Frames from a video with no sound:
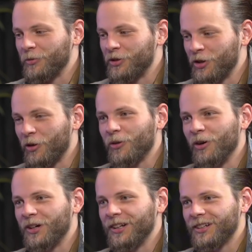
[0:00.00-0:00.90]
When Joe
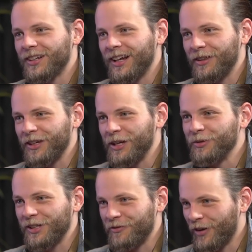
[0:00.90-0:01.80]
Rogan, and I think he
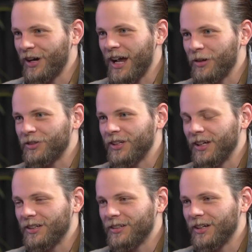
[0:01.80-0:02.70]
was at the very
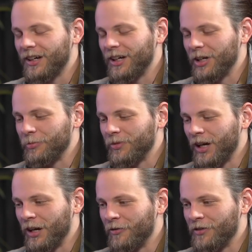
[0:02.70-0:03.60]
outset,
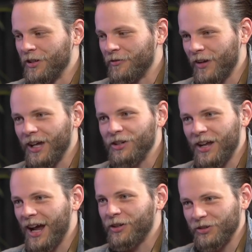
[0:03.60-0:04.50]
of the Fed
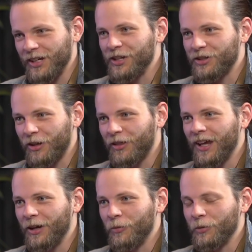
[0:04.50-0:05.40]
accusation
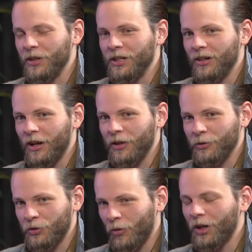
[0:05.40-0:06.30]
thing when we did, I think it
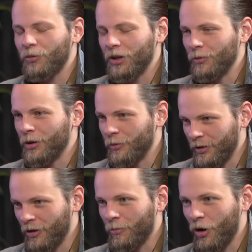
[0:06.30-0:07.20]
was 2021 when
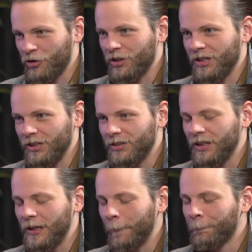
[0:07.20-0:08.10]
we did our march in DC.